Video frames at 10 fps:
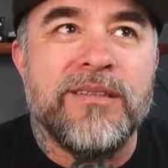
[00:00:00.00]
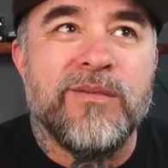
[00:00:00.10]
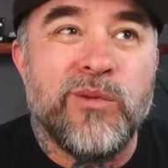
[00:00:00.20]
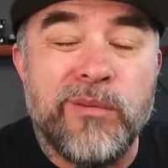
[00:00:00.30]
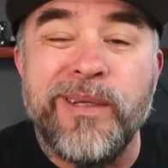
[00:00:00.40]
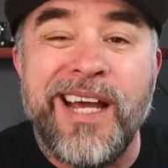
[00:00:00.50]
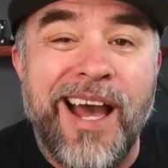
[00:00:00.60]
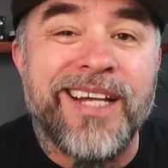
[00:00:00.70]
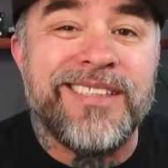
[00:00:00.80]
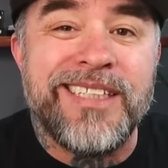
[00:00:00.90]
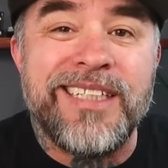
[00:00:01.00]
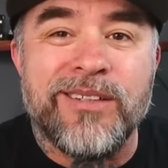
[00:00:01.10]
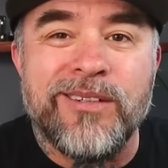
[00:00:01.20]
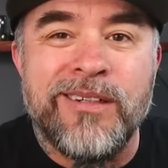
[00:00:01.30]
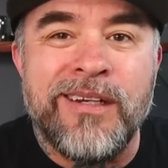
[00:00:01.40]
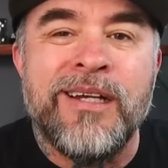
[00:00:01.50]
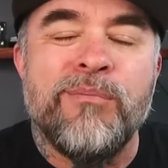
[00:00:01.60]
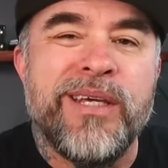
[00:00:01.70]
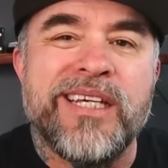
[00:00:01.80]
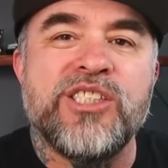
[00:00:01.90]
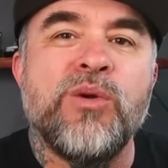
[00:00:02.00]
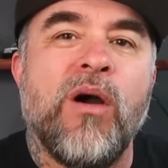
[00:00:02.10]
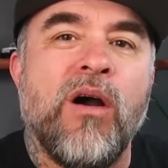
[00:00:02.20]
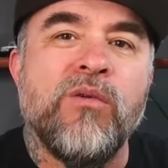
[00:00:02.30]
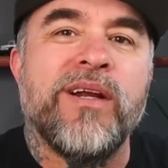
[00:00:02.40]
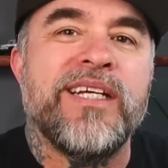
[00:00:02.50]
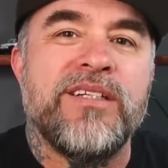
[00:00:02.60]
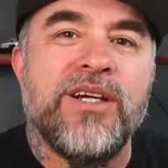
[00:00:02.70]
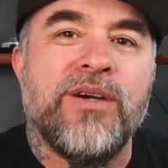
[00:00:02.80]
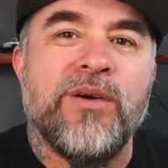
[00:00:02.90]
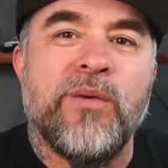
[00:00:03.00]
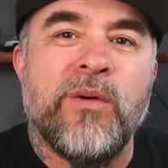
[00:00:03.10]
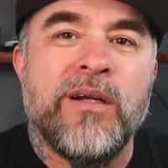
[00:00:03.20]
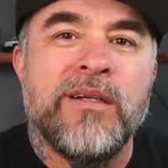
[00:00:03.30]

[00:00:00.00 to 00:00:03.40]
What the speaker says: would be ideal because you already know